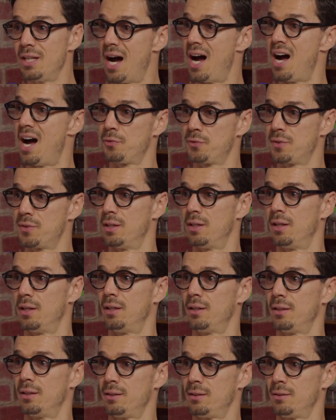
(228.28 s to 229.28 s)

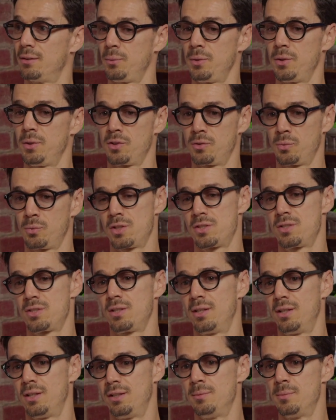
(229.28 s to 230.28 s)
after we was watching
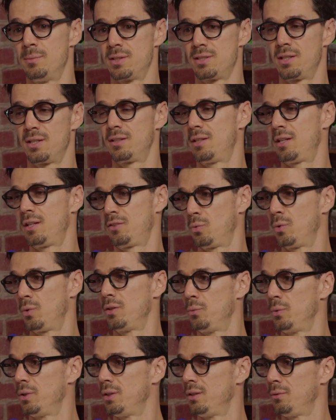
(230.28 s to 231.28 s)
the image, that's
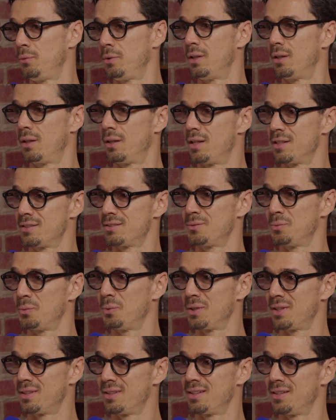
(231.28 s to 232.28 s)
when we realized
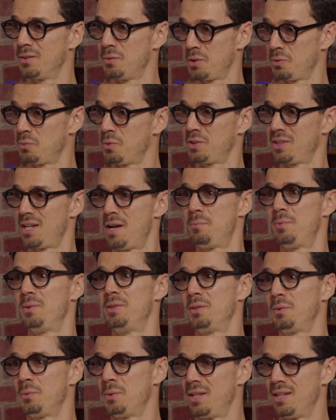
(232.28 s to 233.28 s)
what was
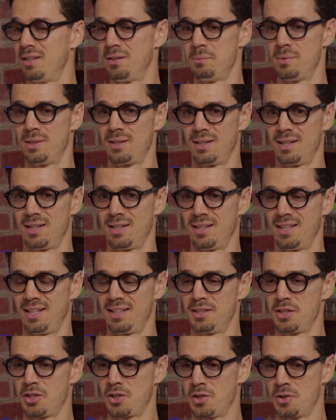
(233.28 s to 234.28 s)
happening with him and
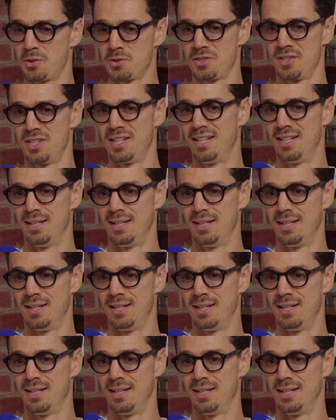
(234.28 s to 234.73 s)
the coach.